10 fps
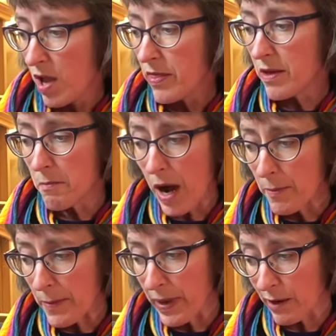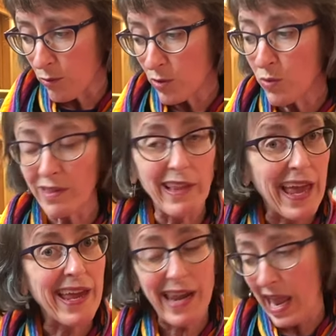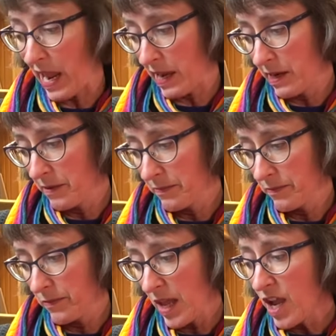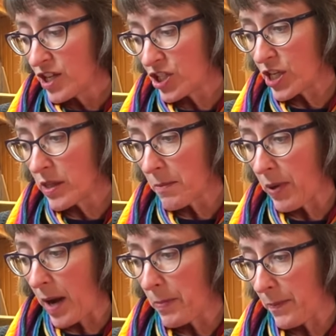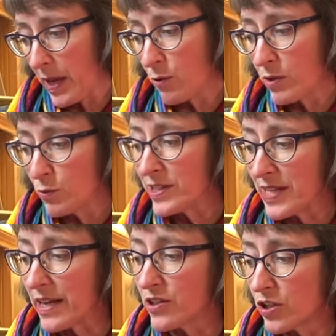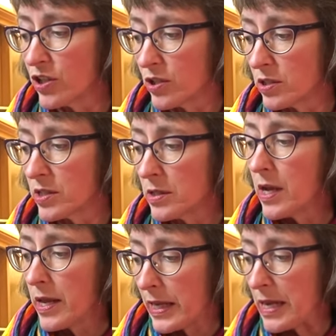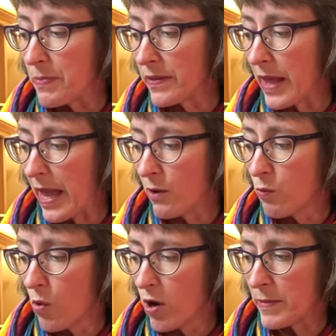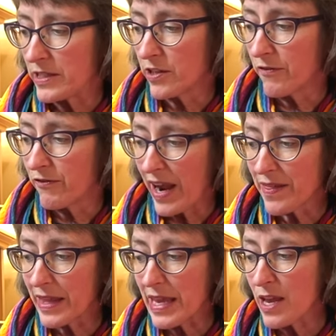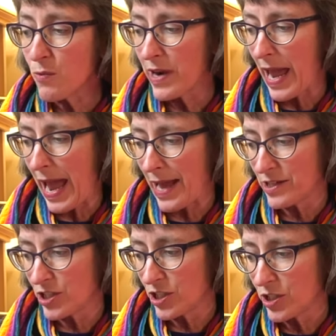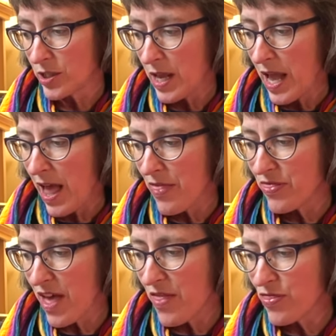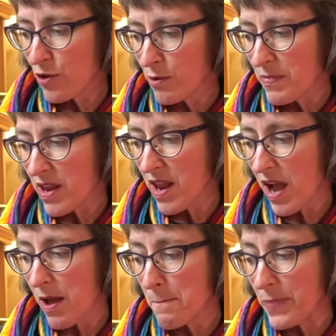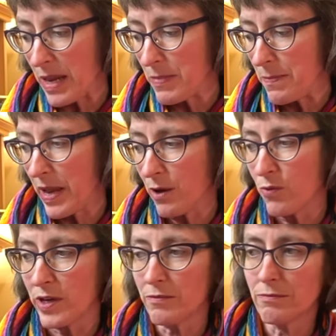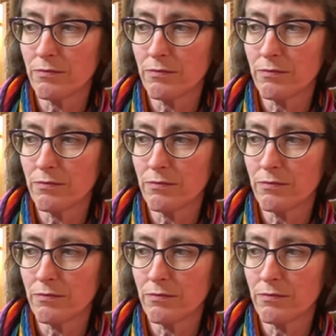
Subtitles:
The mama penguin would lay an egg. She and the papa penguin would take turns, keeping the egg warm until finally it would hatch, and then there would be a baby penguin.